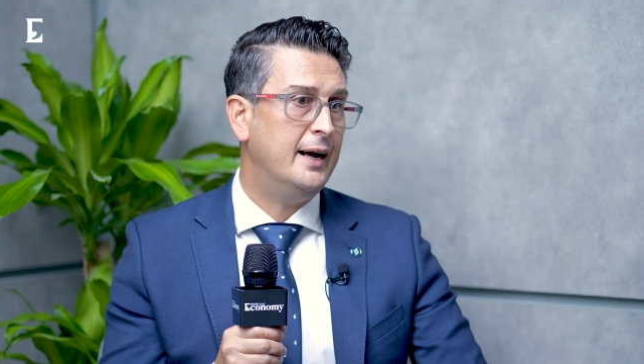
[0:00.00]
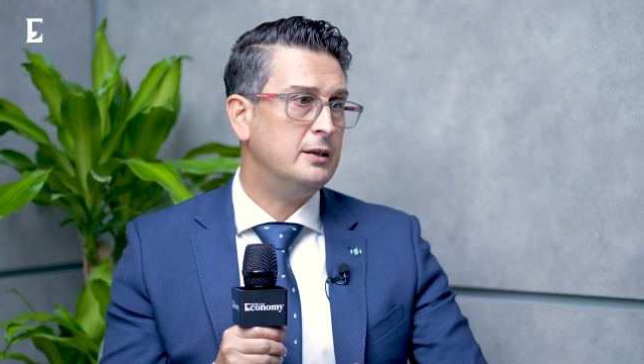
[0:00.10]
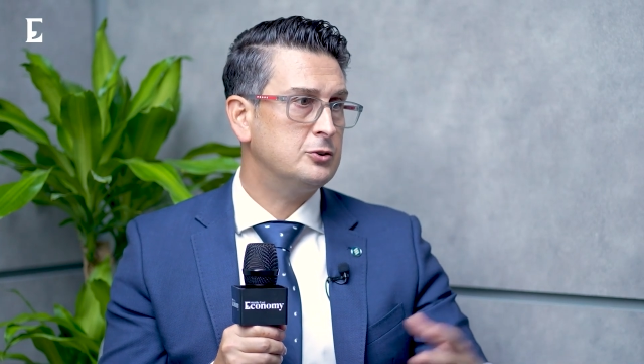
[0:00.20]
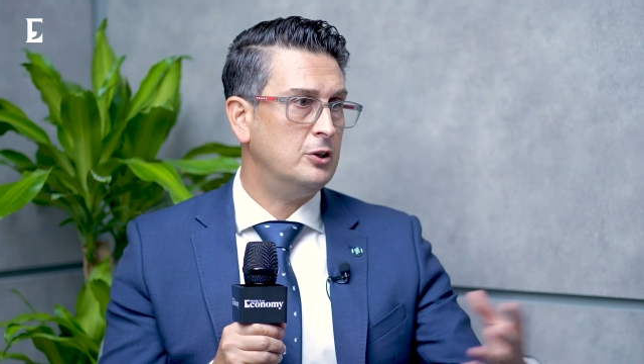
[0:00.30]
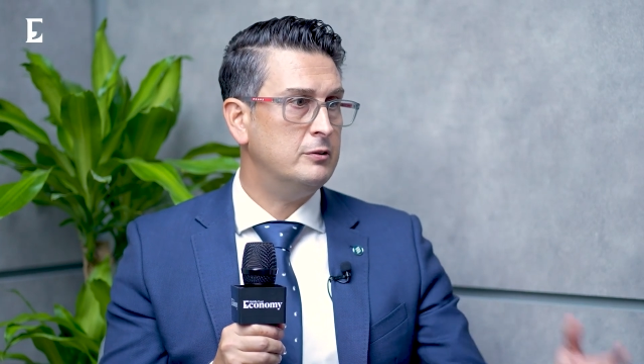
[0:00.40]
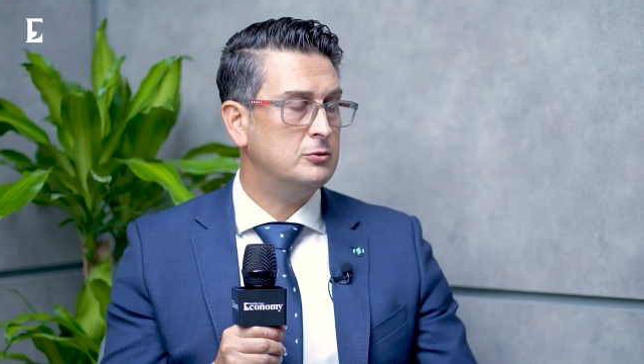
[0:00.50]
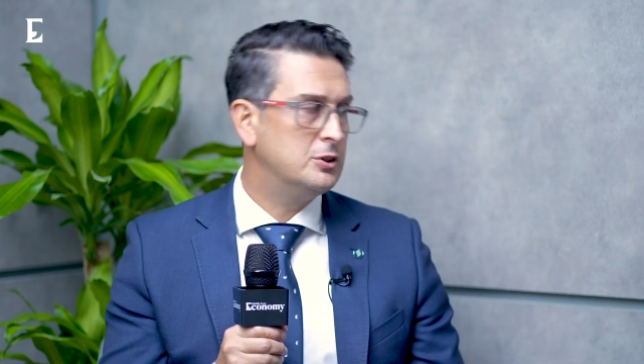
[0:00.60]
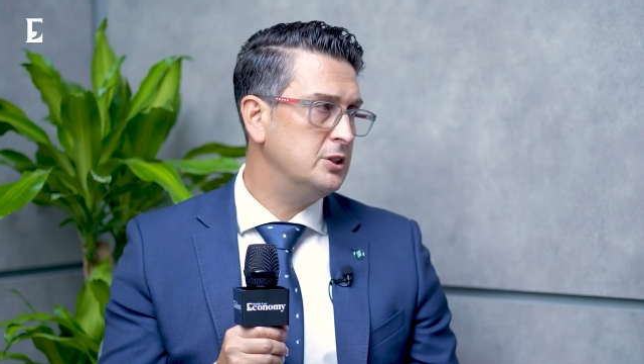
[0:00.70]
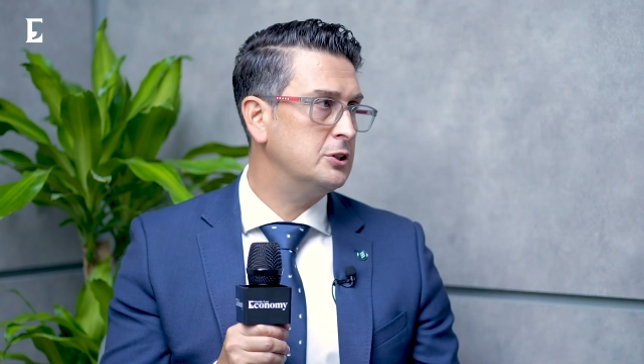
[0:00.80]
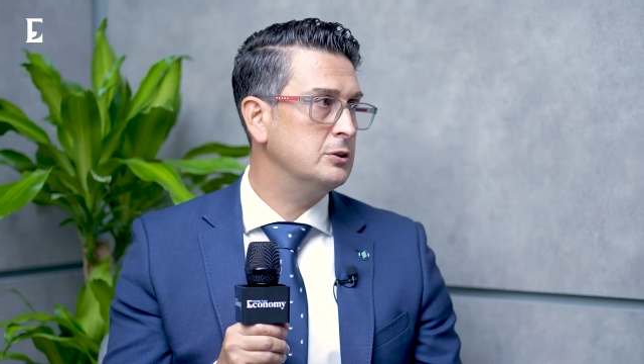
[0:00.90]
outside of
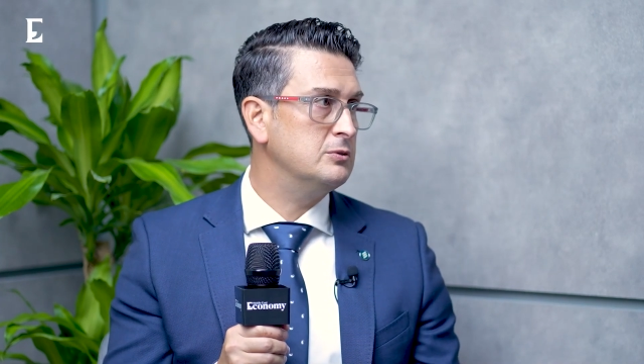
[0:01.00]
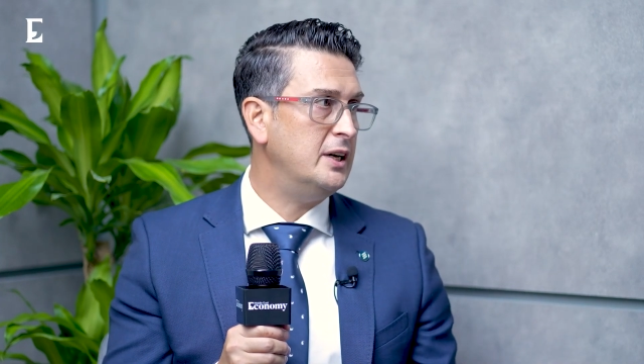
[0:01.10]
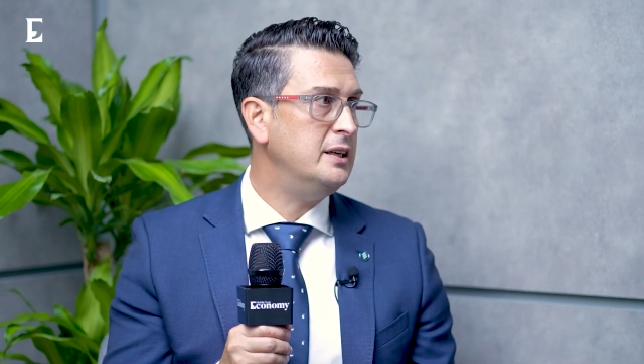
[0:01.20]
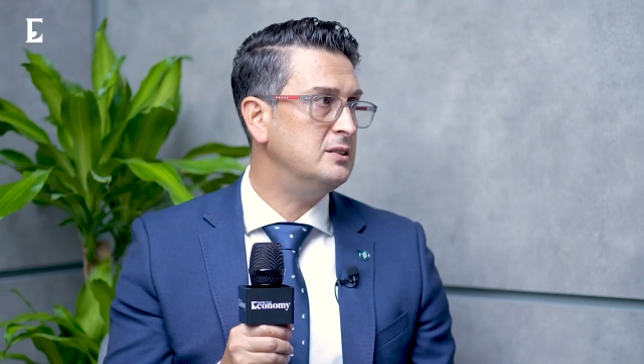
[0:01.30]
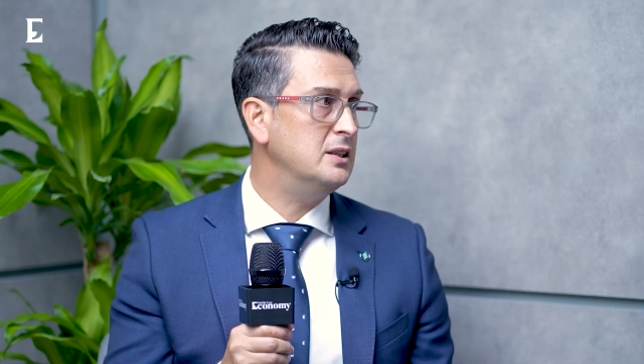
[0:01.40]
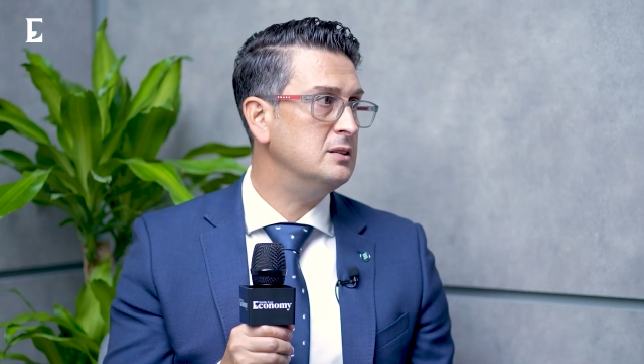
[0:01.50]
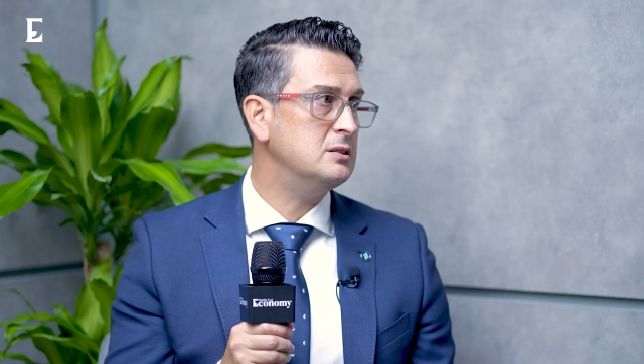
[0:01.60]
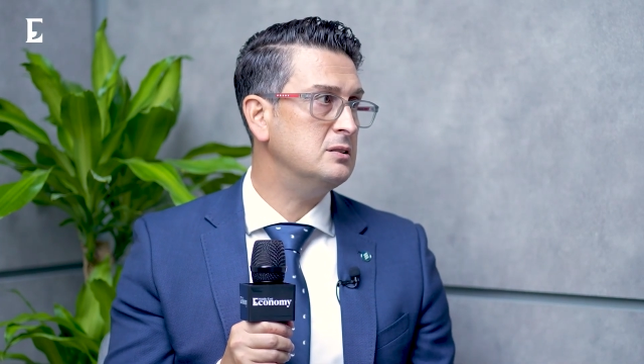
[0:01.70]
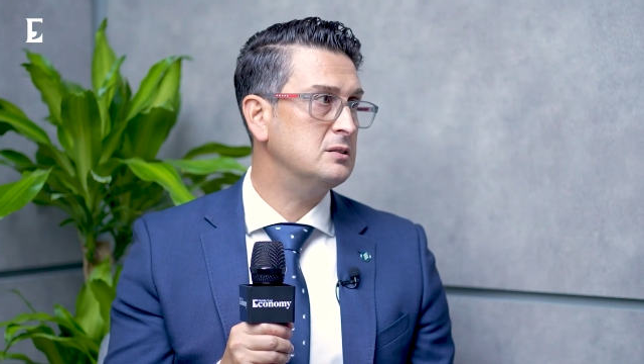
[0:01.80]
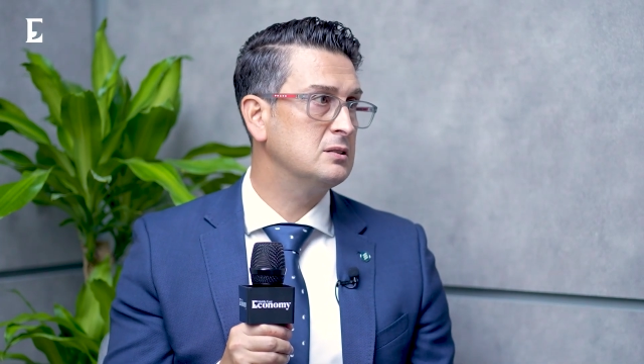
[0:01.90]
traditional data
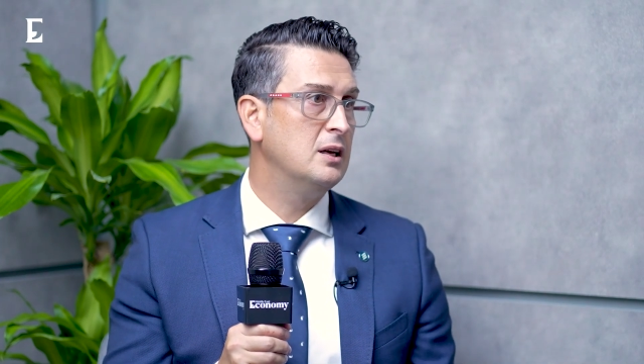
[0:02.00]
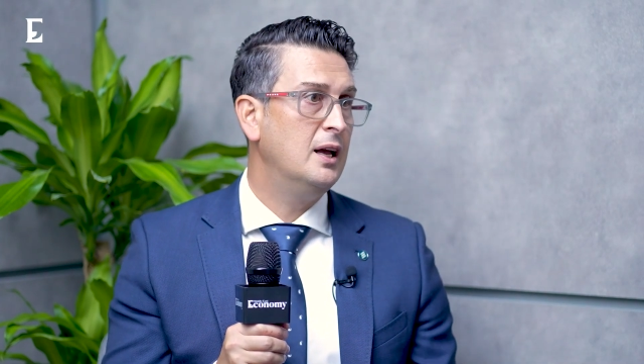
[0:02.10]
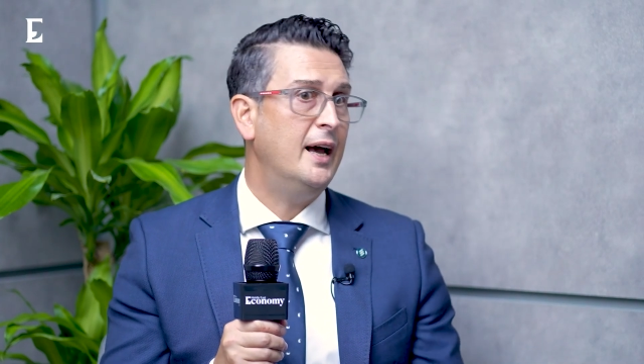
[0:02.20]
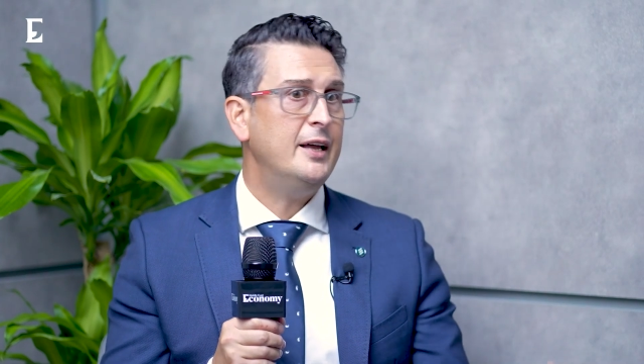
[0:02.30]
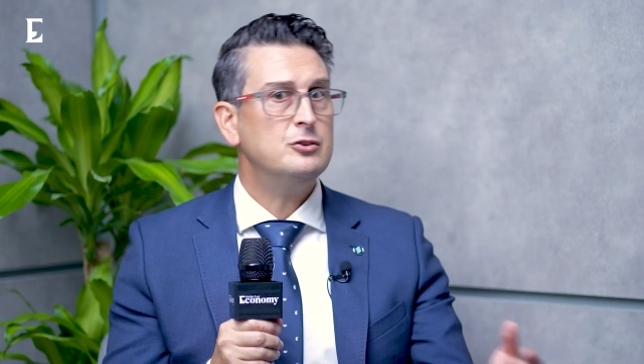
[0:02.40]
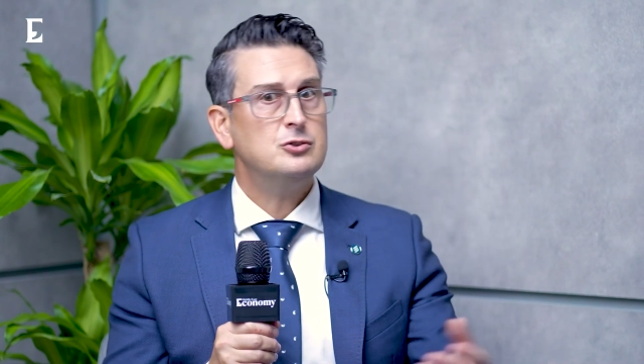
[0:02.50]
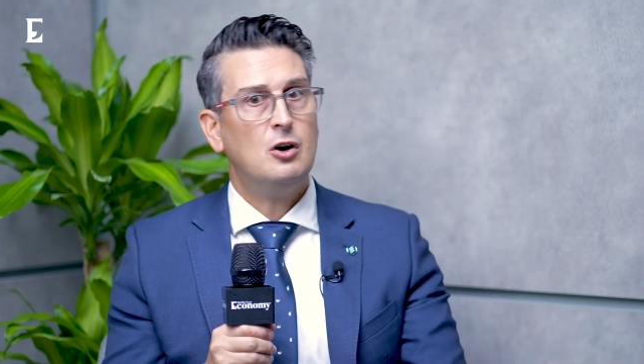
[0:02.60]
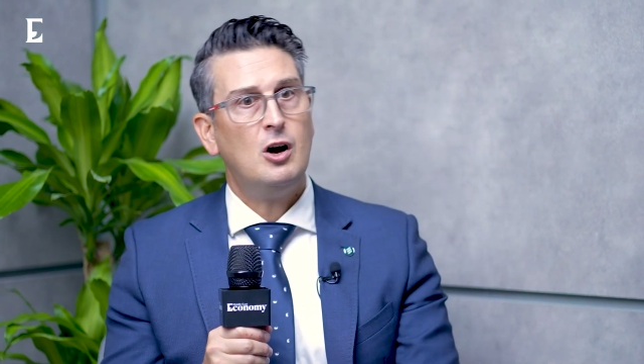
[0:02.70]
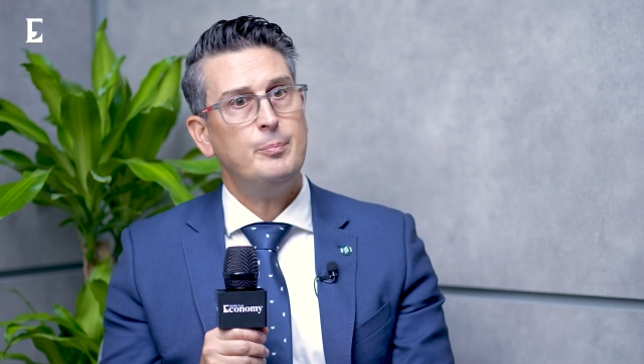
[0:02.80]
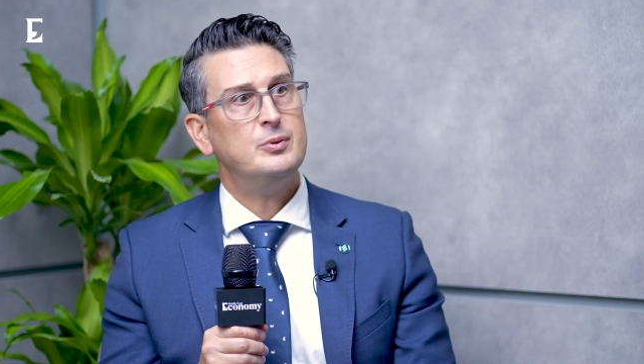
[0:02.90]
centers and onto
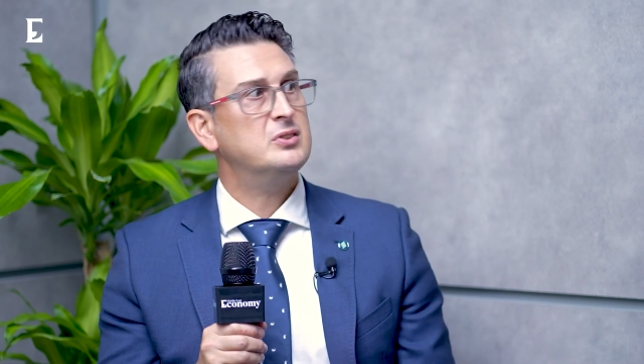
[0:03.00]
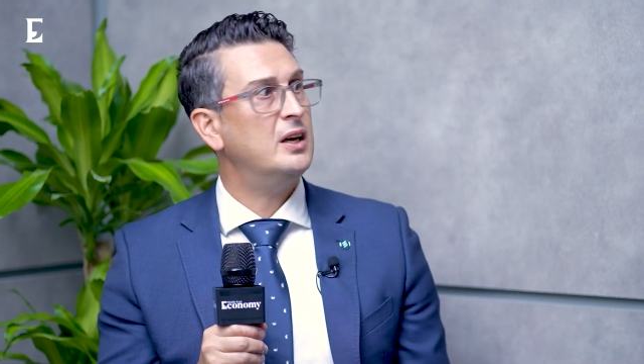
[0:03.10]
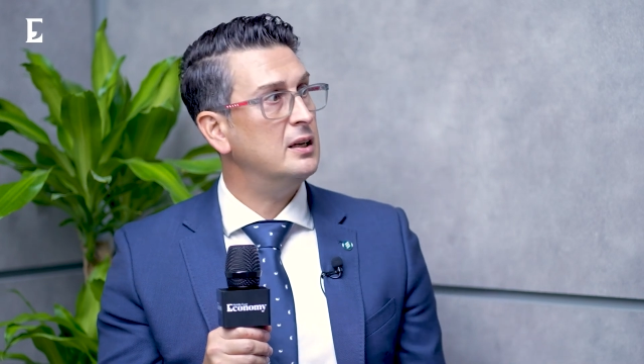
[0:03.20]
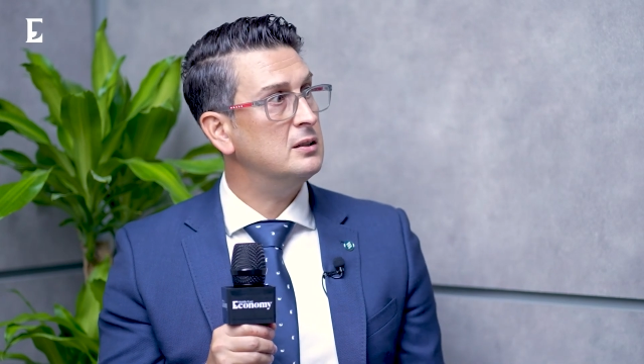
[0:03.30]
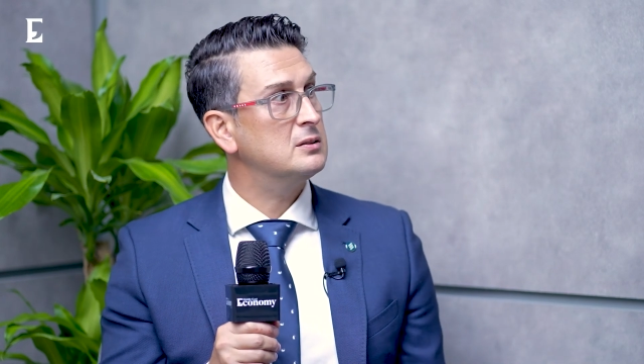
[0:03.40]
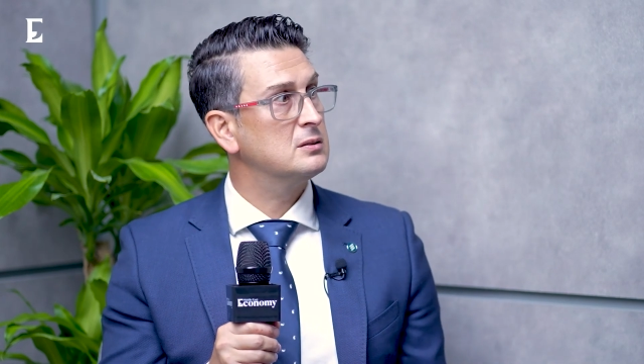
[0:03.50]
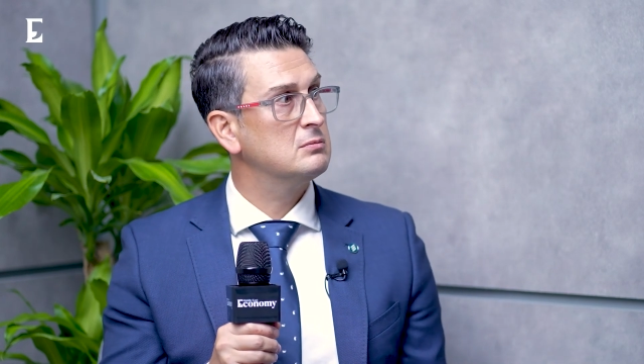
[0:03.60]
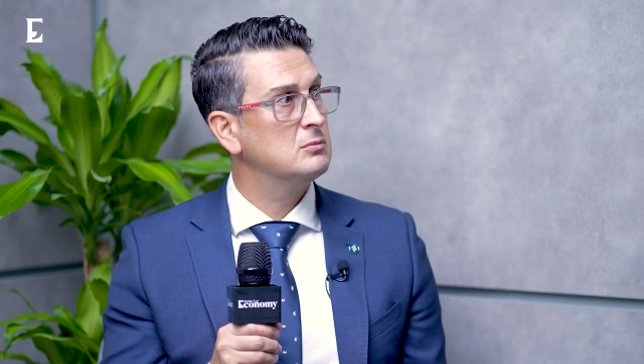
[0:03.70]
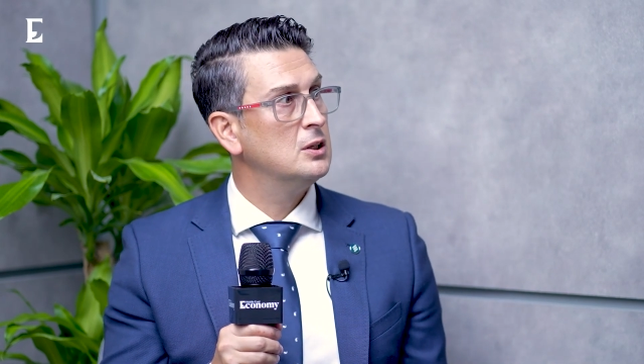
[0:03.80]
hyperscalers.